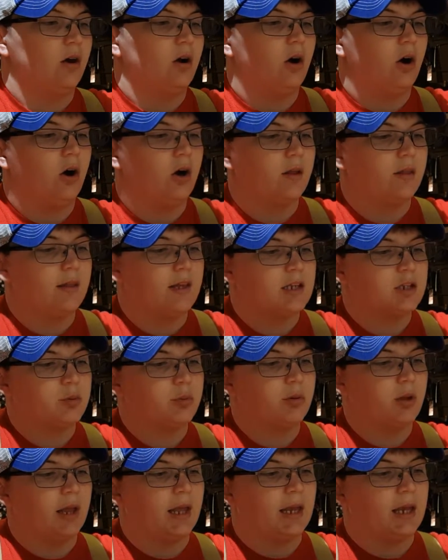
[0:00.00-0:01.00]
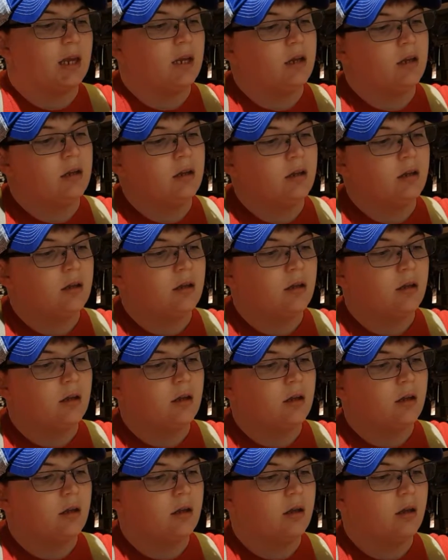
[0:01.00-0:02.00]
on this plane
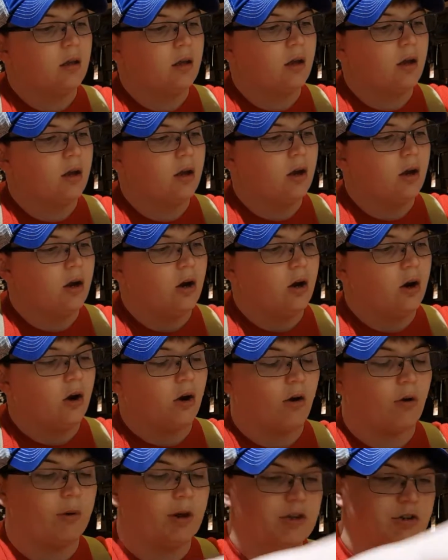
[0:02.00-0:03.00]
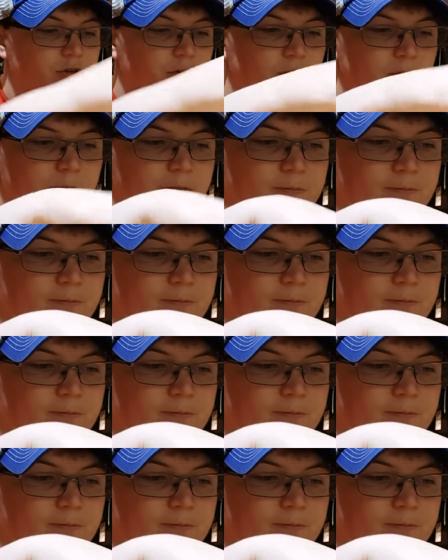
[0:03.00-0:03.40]
are original.